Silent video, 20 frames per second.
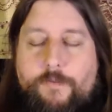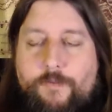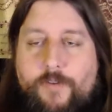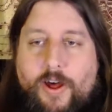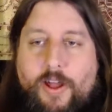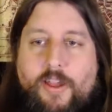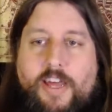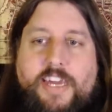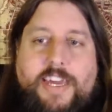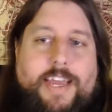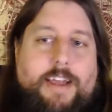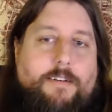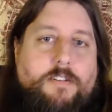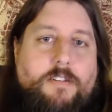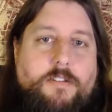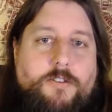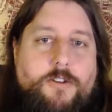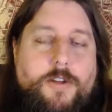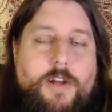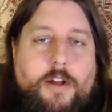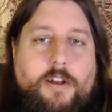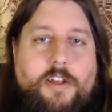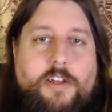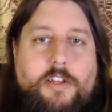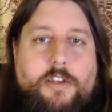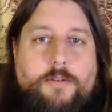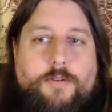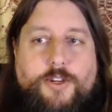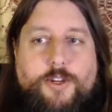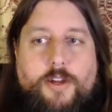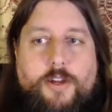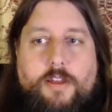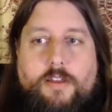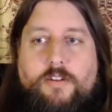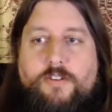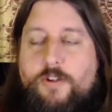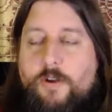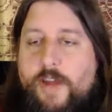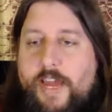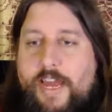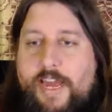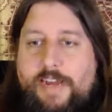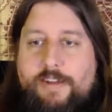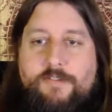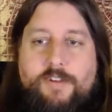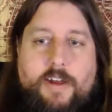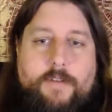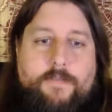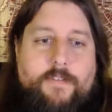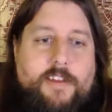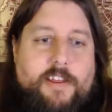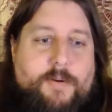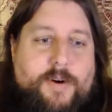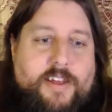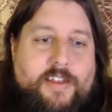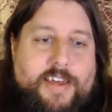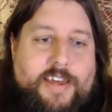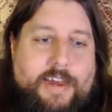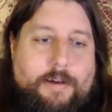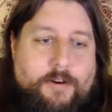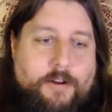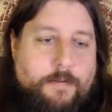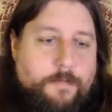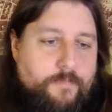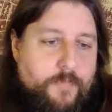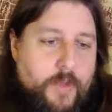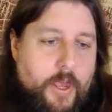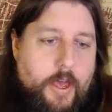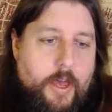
felt like characters talking to each other so hats off to them on that one